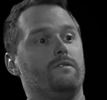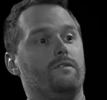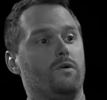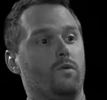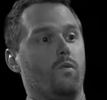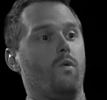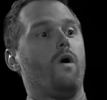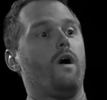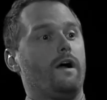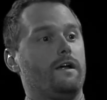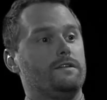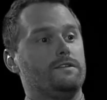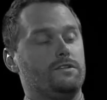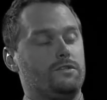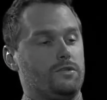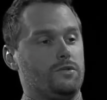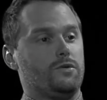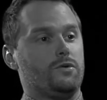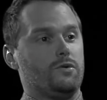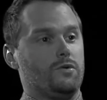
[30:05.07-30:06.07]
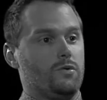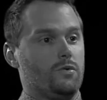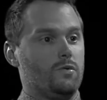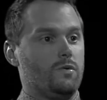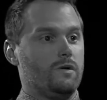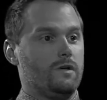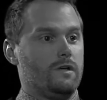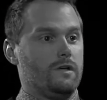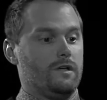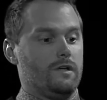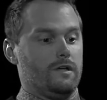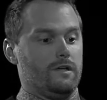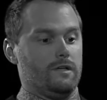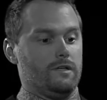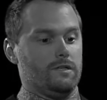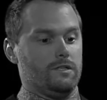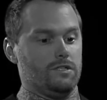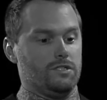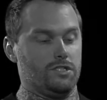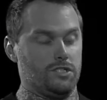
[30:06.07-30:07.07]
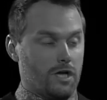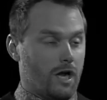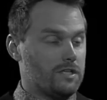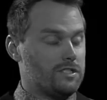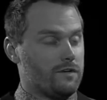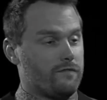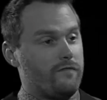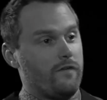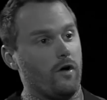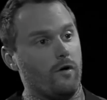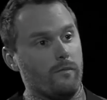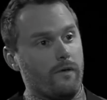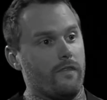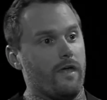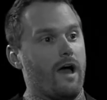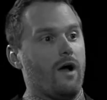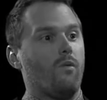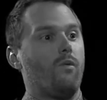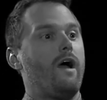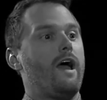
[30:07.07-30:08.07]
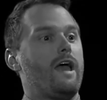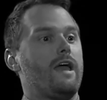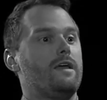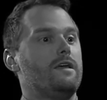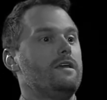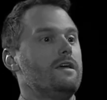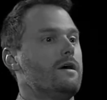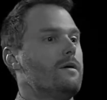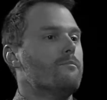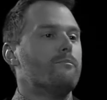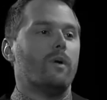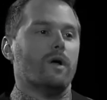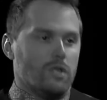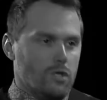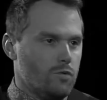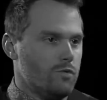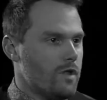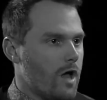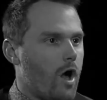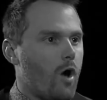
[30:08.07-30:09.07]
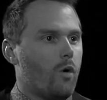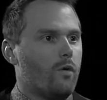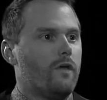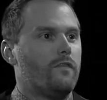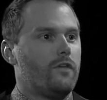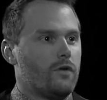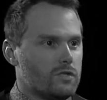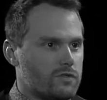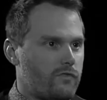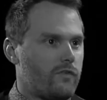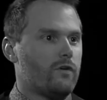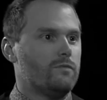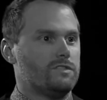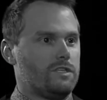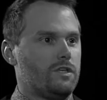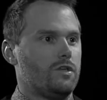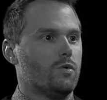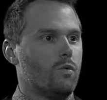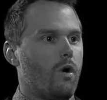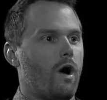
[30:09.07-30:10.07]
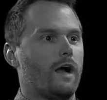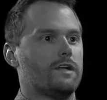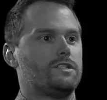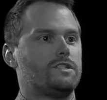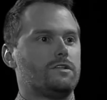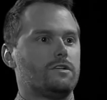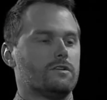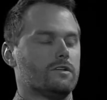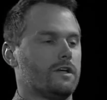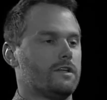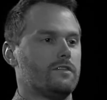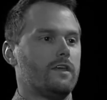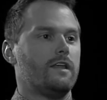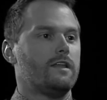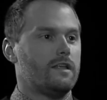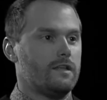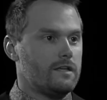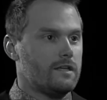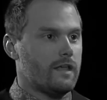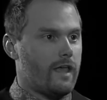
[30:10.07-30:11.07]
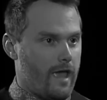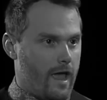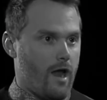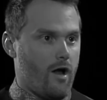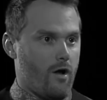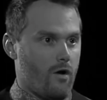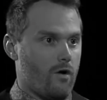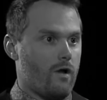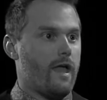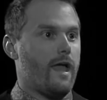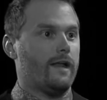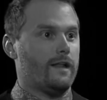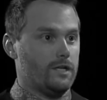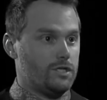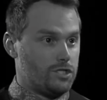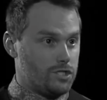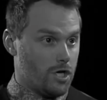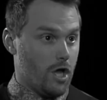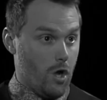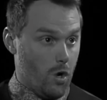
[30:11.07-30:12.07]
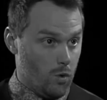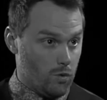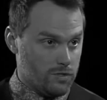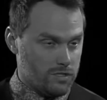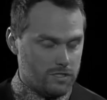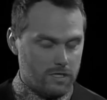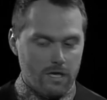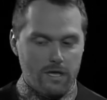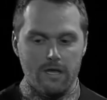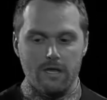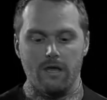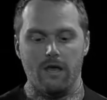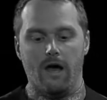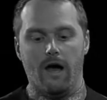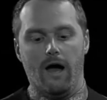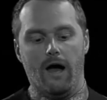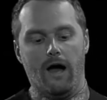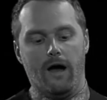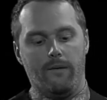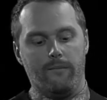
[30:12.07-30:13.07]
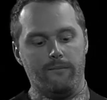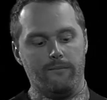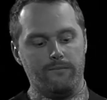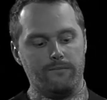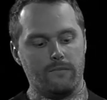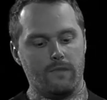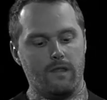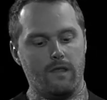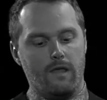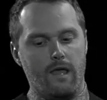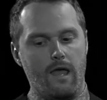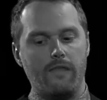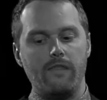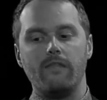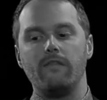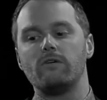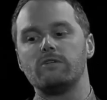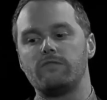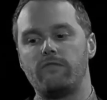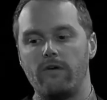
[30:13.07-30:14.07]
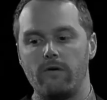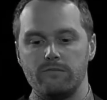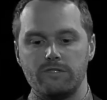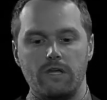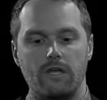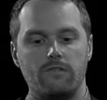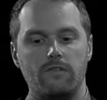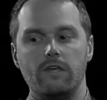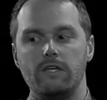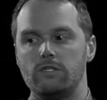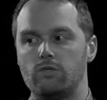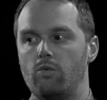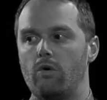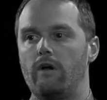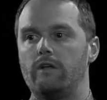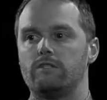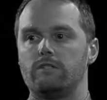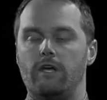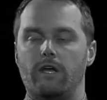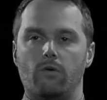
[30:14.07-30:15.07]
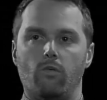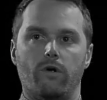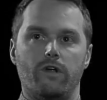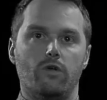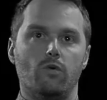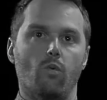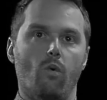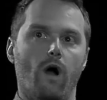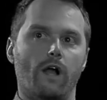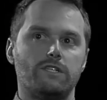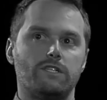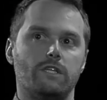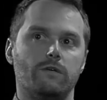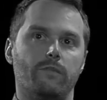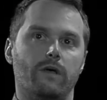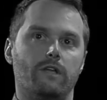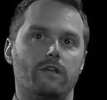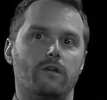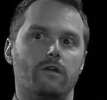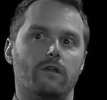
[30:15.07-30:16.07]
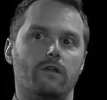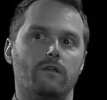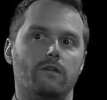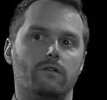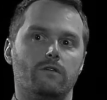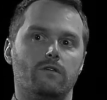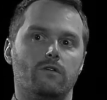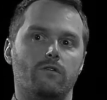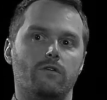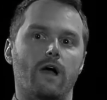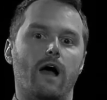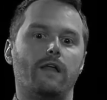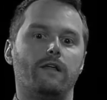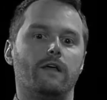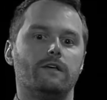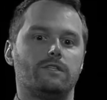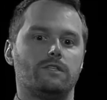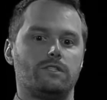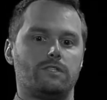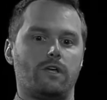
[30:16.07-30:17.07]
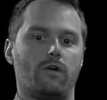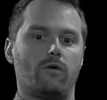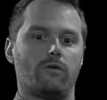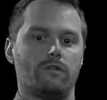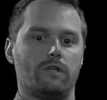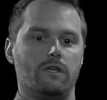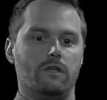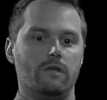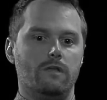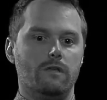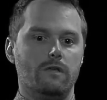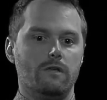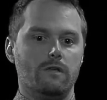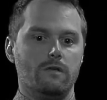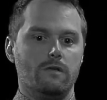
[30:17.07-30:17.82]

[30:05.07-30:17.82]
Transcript: the one to judge a film in that way, but you know that there's films that you watch and you're like, they didn't care, and it shows. And then there's films like this where it's like where you watch them and you're not necessarily